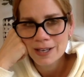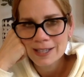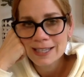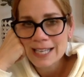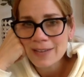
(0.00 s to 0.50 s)

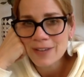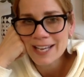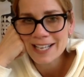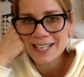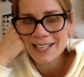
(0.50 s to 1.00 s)

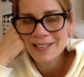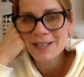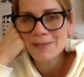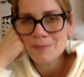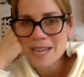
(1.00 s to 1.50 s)
leaving
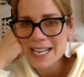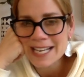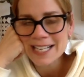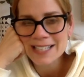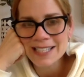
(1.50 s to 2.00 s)

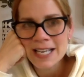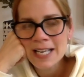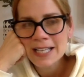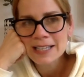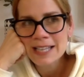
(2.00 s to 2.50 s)
meetings,
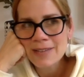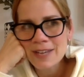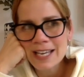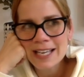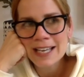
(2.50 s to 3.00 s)

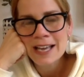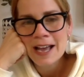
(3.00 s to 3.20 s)
leaving